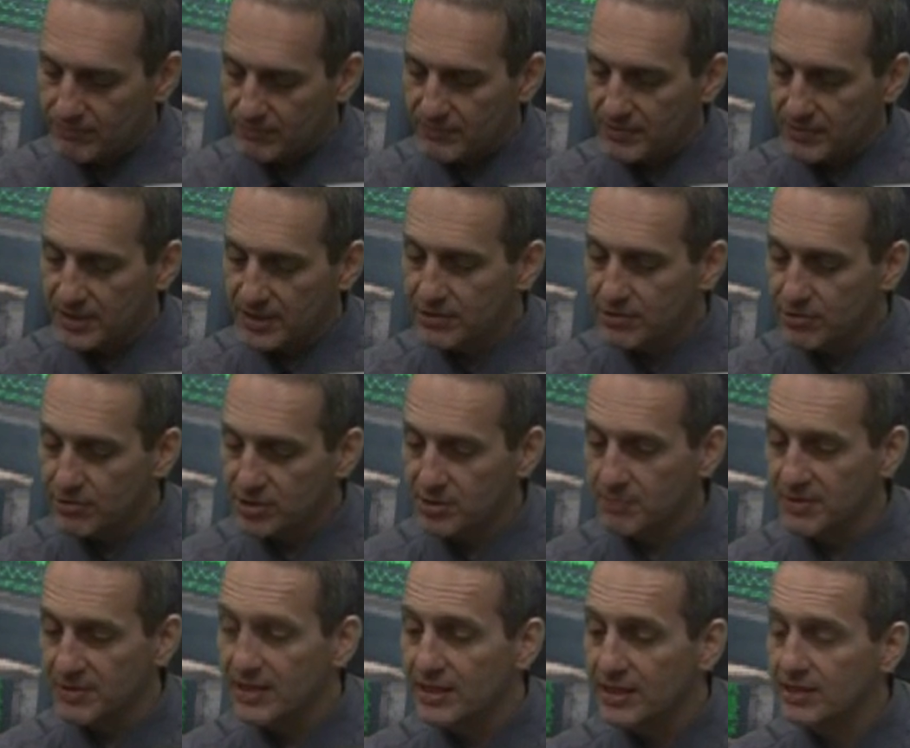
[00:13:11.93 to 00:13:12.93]
either at the
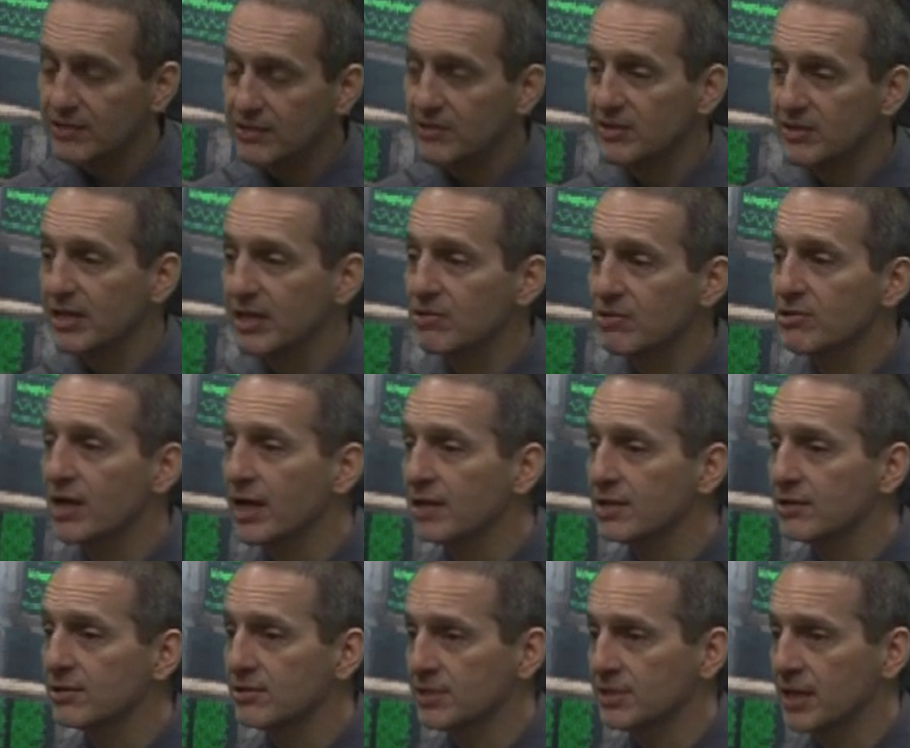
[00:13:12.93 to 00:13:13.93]
beginning of the day or the end
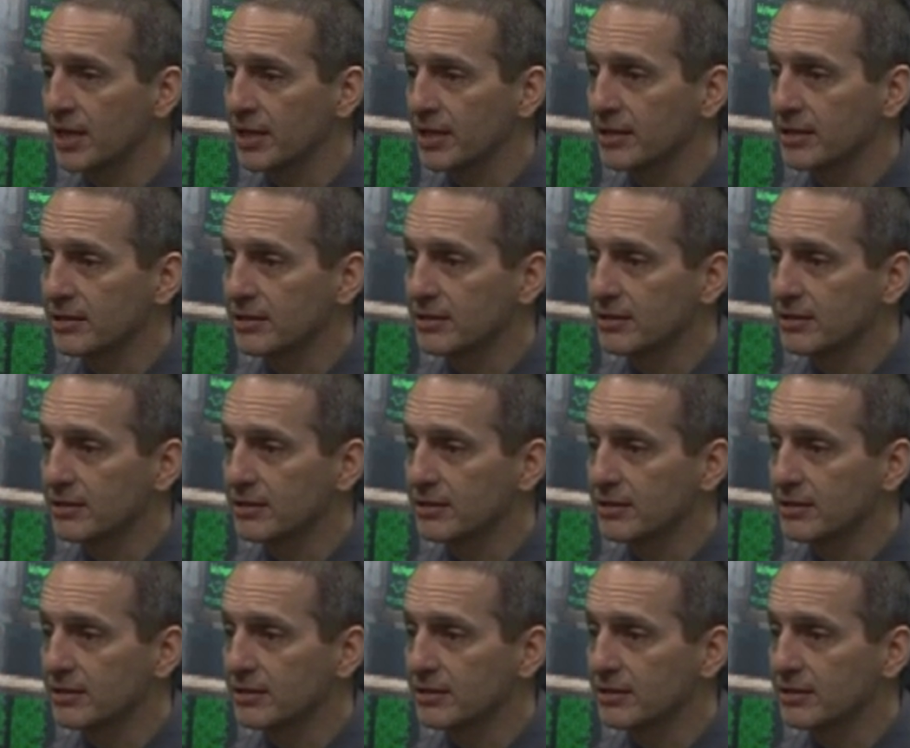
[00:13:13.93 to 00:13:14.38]
of the day.